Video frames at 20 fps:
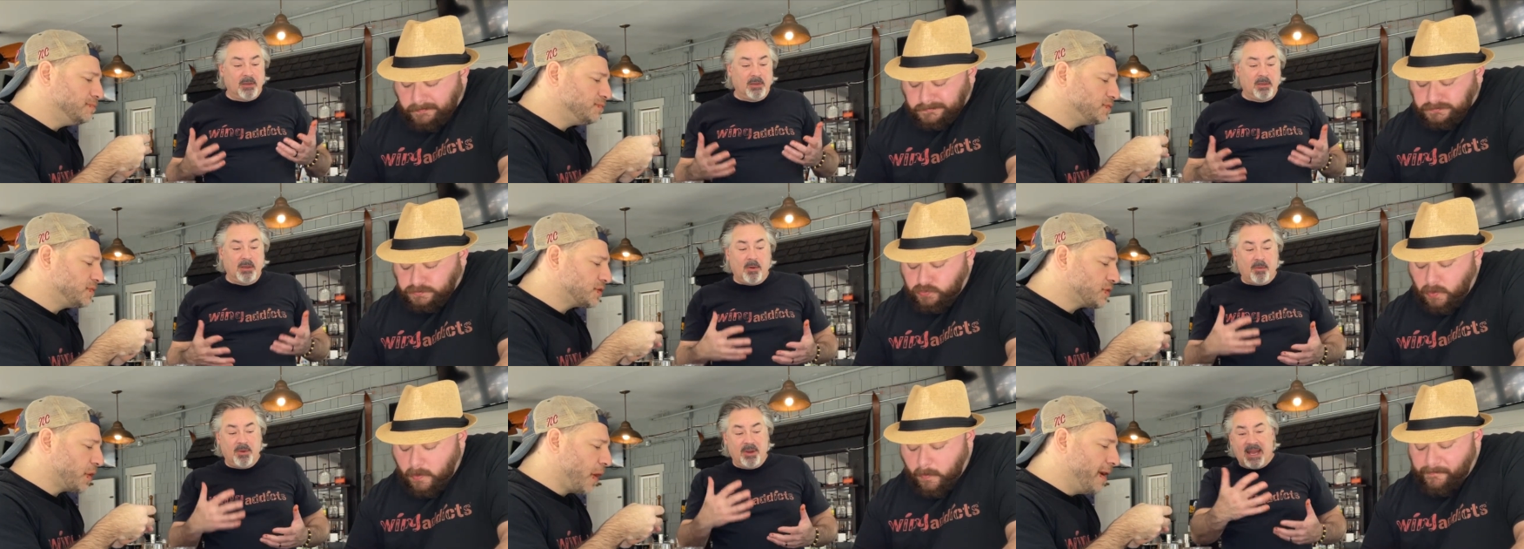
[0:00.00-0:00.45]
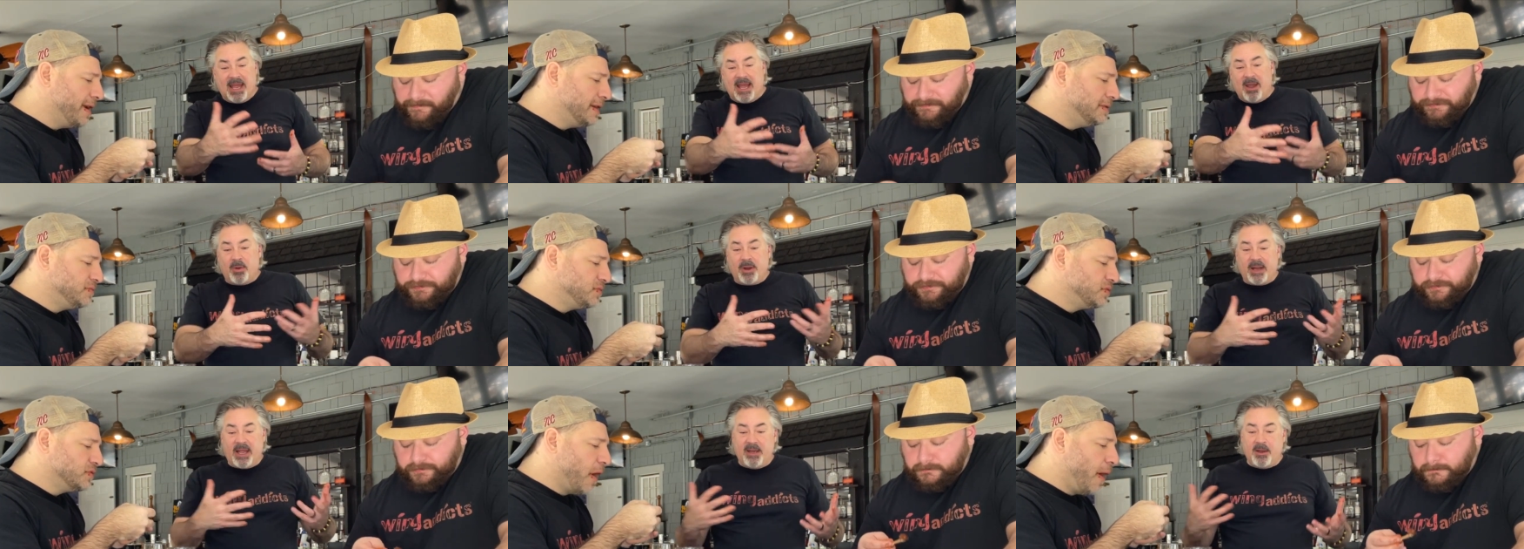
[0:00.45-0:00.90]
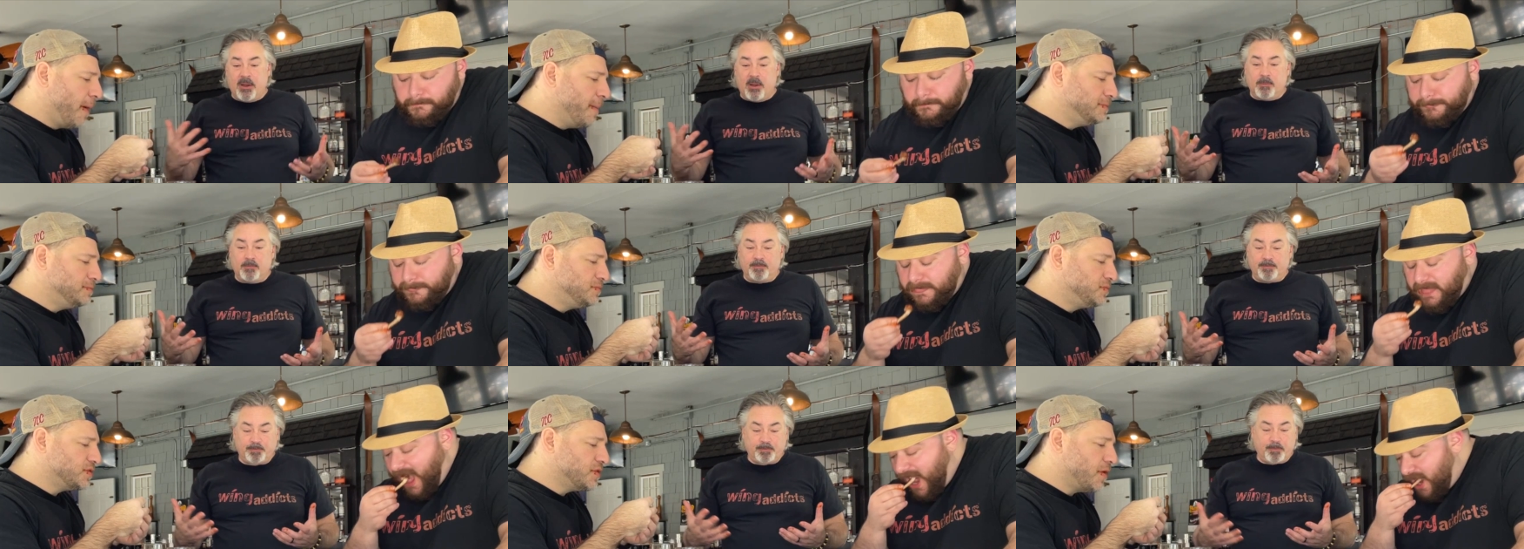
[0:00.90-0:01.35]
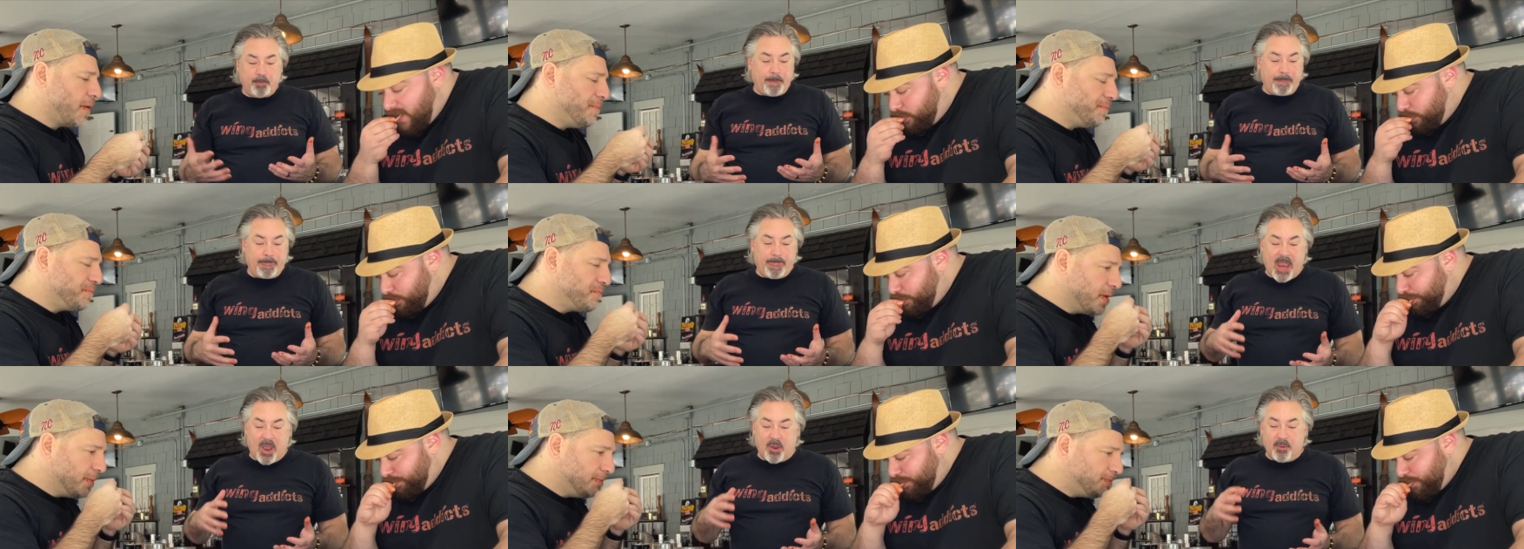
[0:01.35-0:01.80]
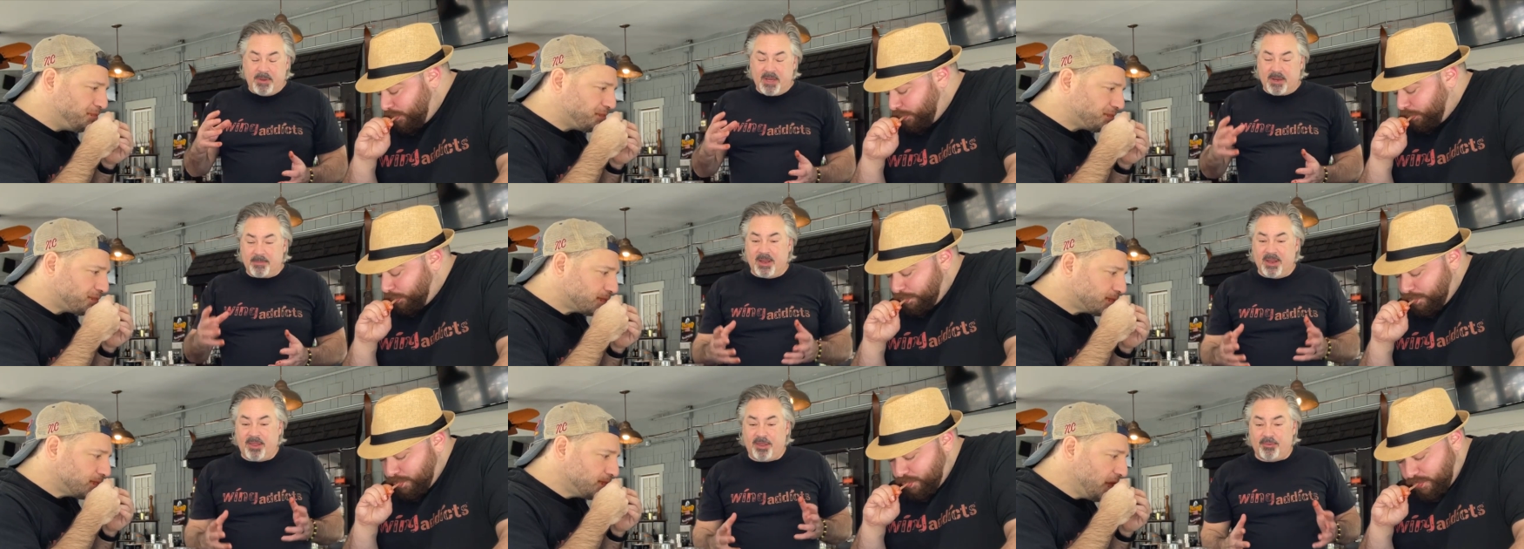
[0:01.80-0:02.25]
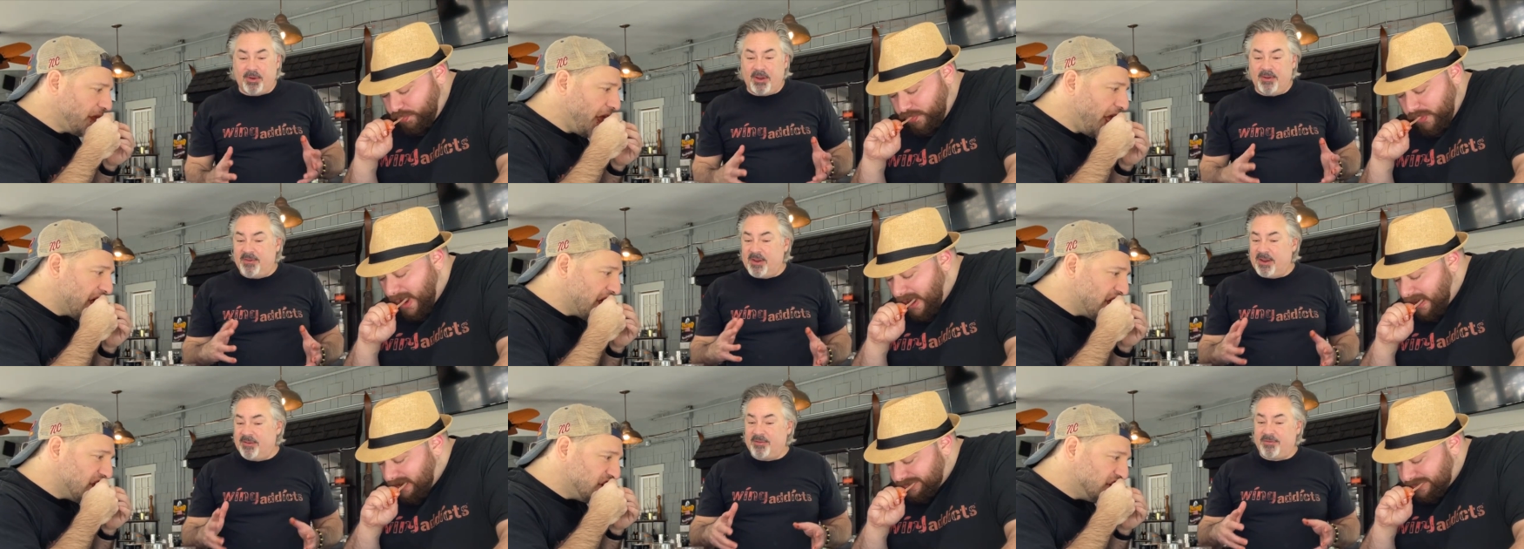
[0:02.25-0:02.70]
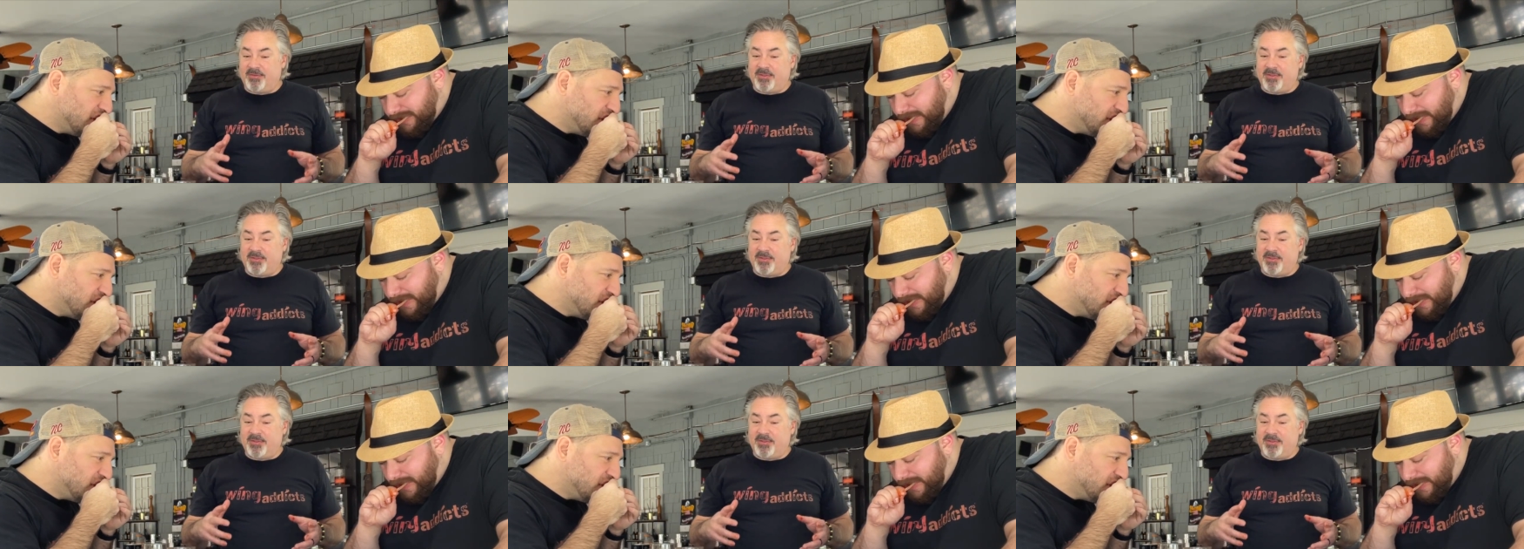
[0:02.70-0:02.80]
Speaker 1: knowing now what I know, I would pick my three favorite